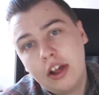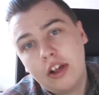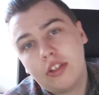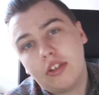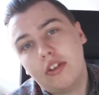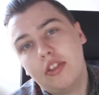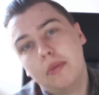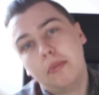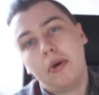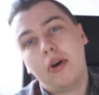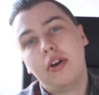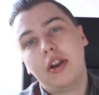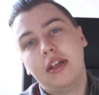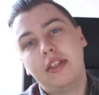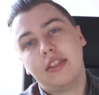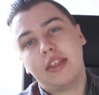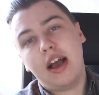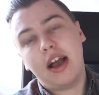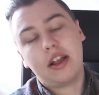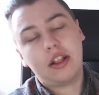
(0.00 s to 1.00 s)
So in the
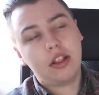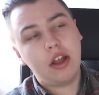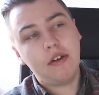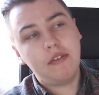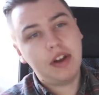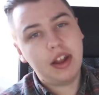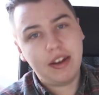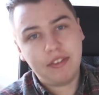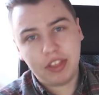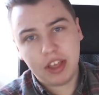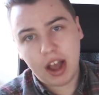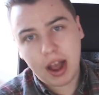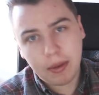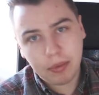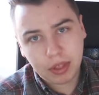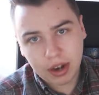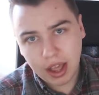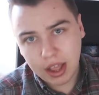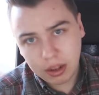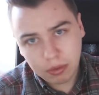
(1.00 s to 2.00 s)
mornings I don't really have
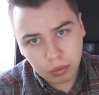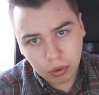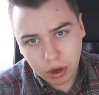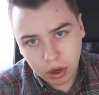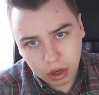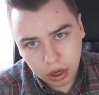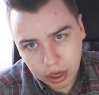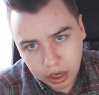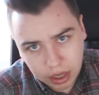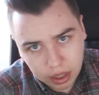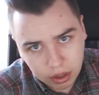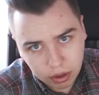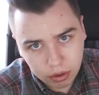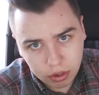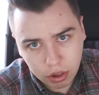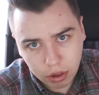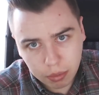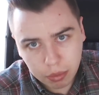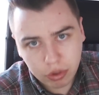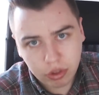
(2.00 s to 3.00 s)
time to like work on any
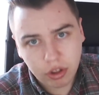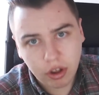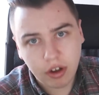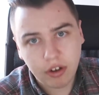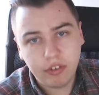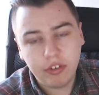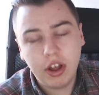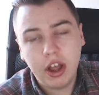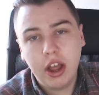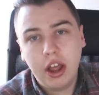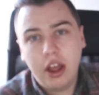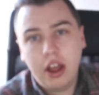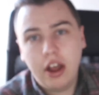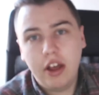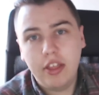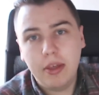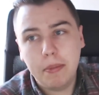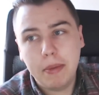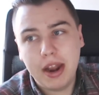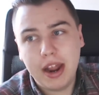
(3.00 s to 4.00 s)
YouTube stuff
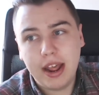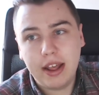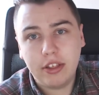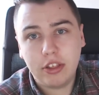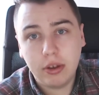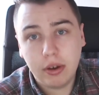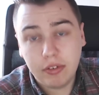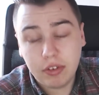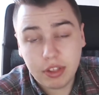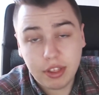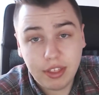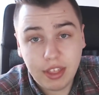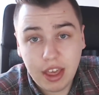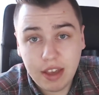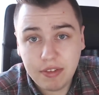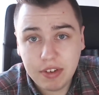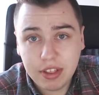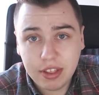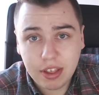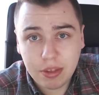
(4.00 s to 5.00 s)
at the minute. So obviously the
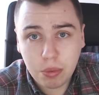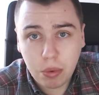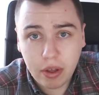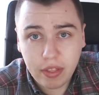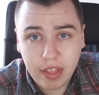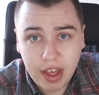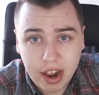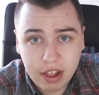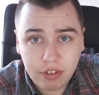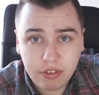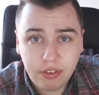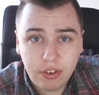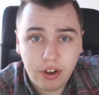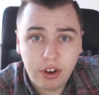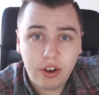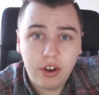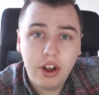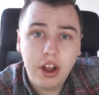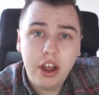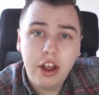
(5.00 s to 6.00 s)
evenings is what that's
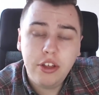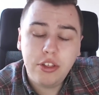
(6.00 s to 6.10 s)
for.